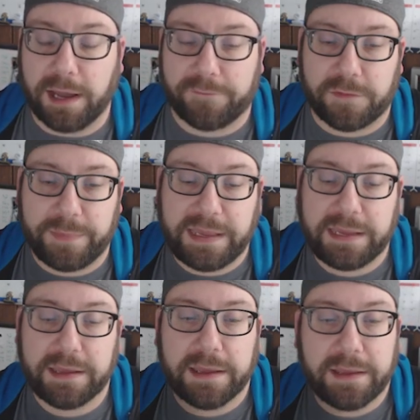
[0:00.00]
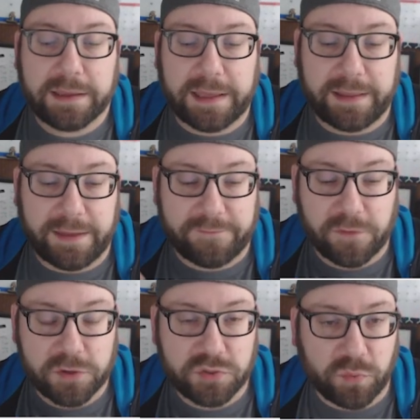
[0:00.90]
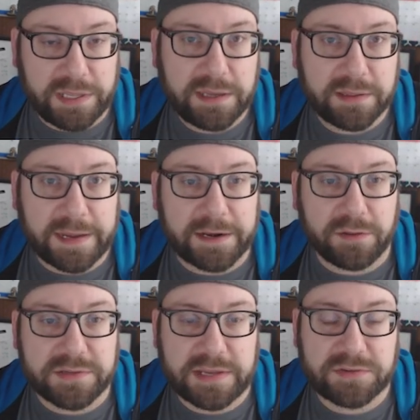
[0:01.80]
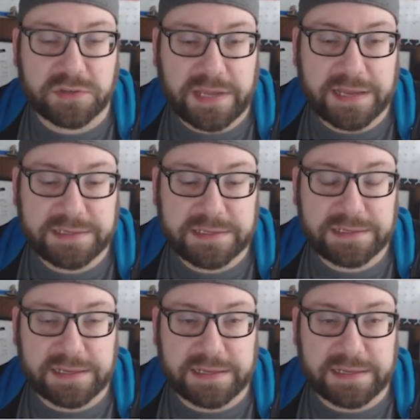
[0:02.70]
For me, kind of that first week that I do these exercises